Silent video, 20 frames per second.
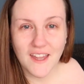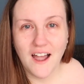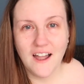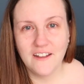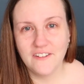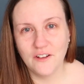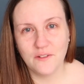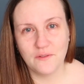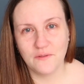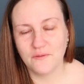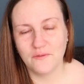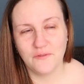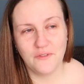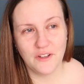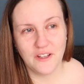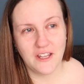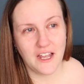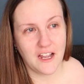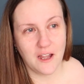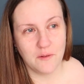I don't
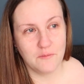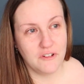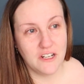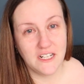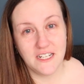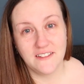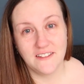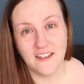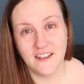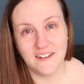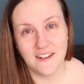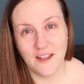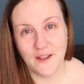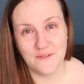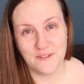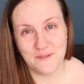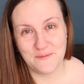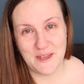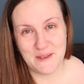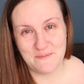feel like I'm really done
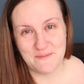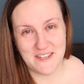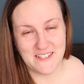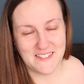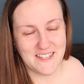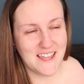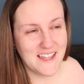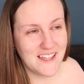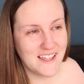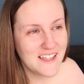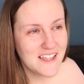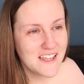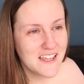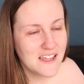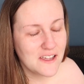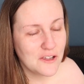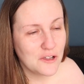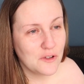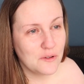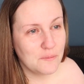having babies,
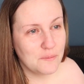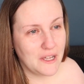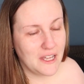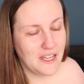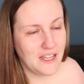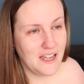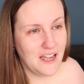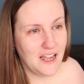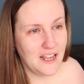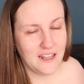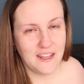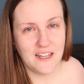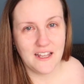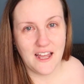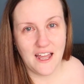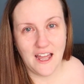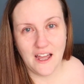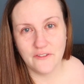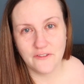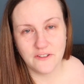but I
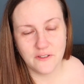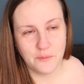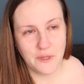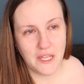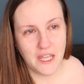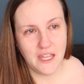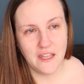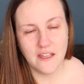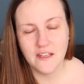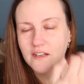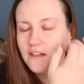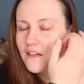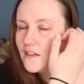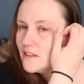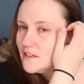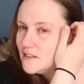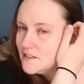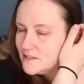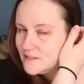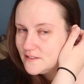think I have to be,
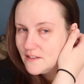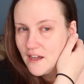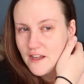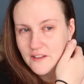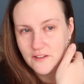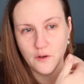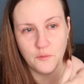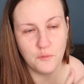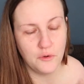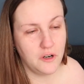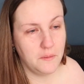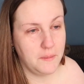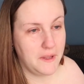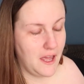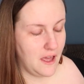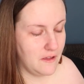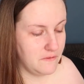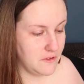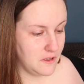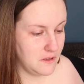because I don't want to be
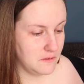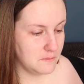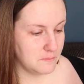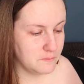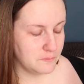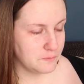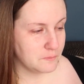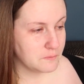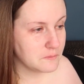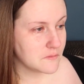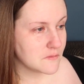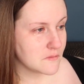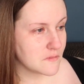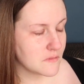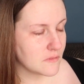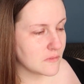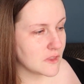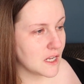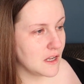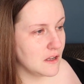having
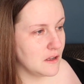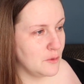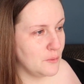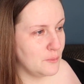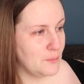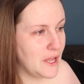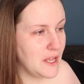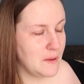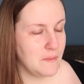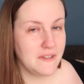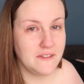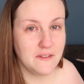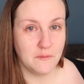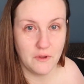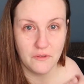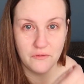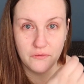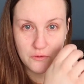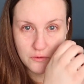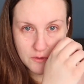babies in
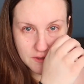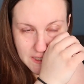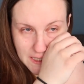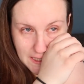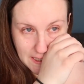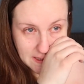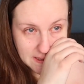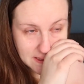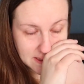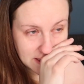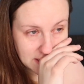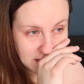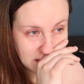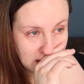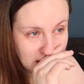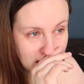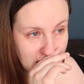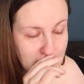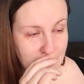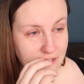my 40s,
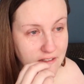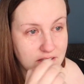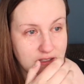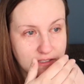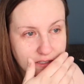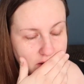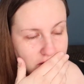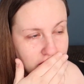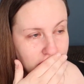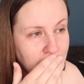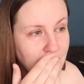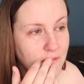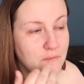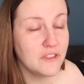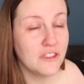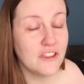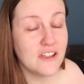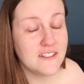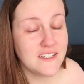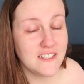and
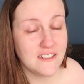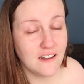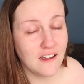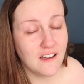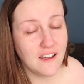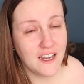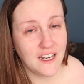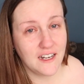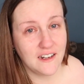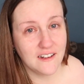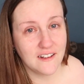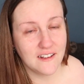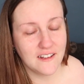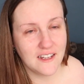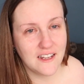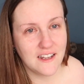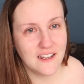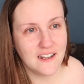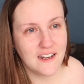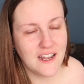I'm 39
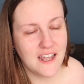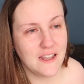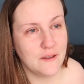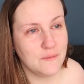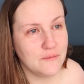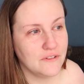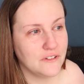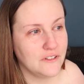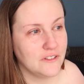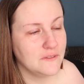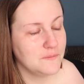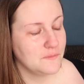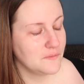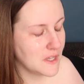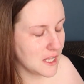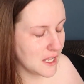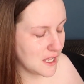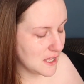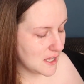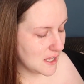in April,
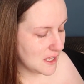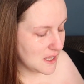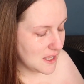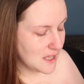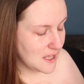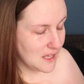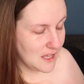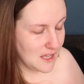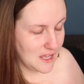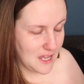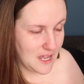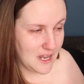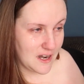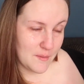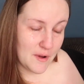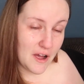and